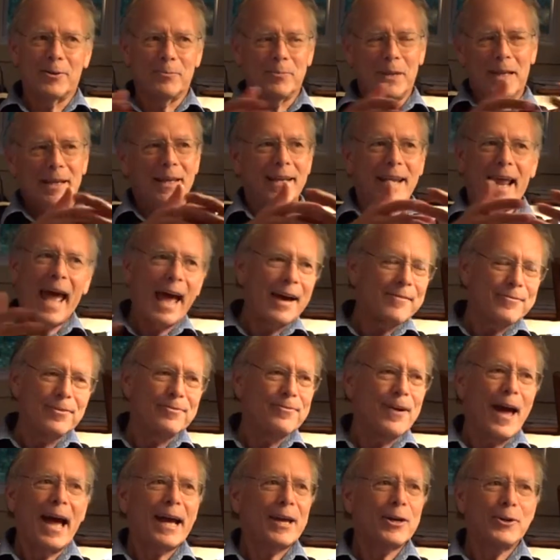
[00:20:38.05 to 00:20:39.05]
They didn't have a
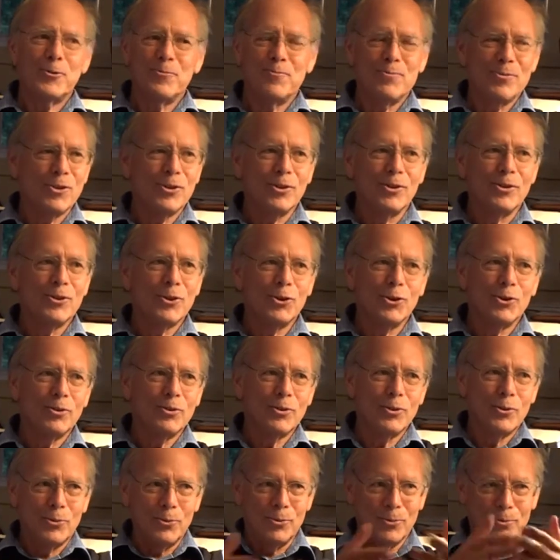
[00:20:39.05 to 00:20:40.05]
vacuum to